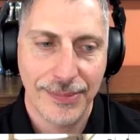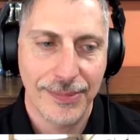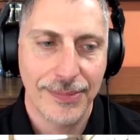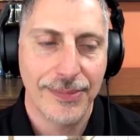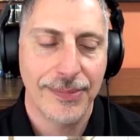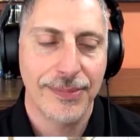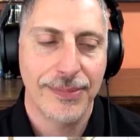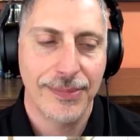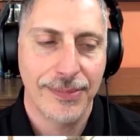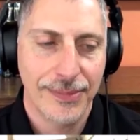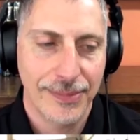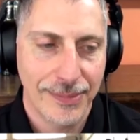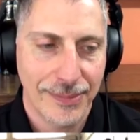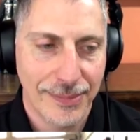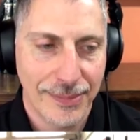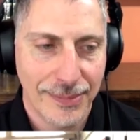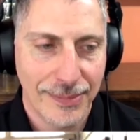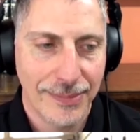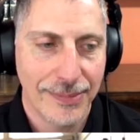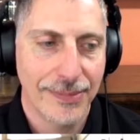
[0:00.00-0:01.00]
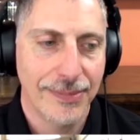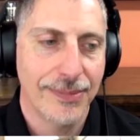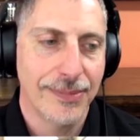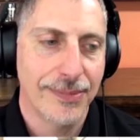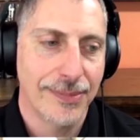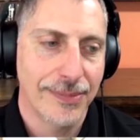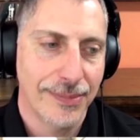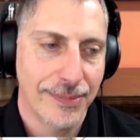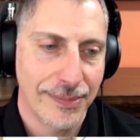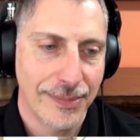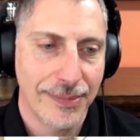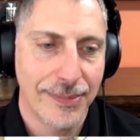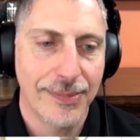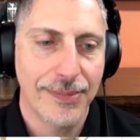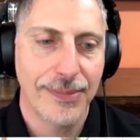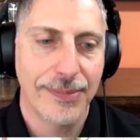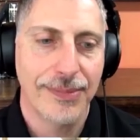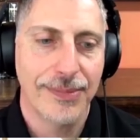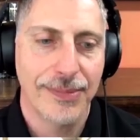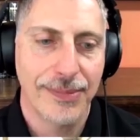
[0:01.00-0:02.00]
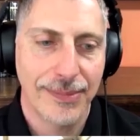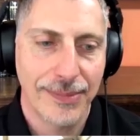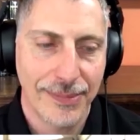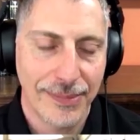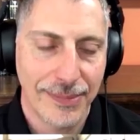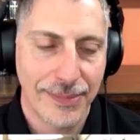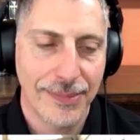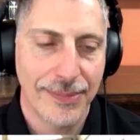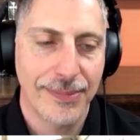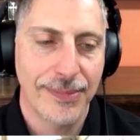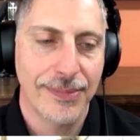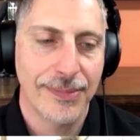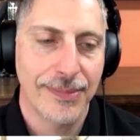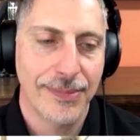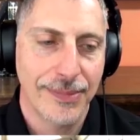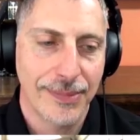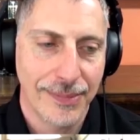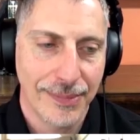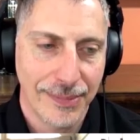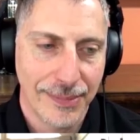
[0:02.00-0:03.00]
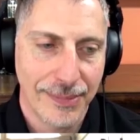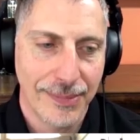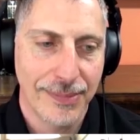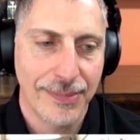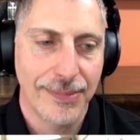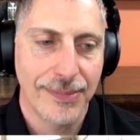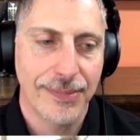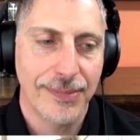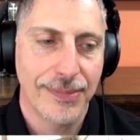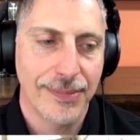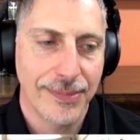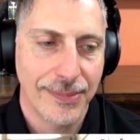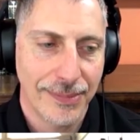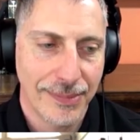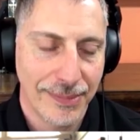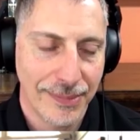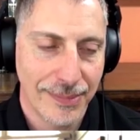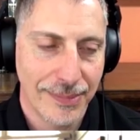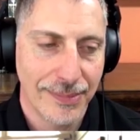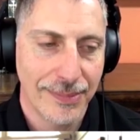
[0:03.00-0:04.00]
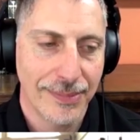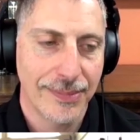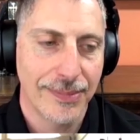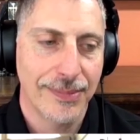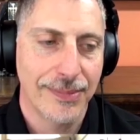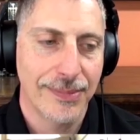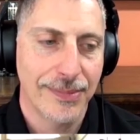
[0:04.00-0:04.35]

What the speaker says: (silent)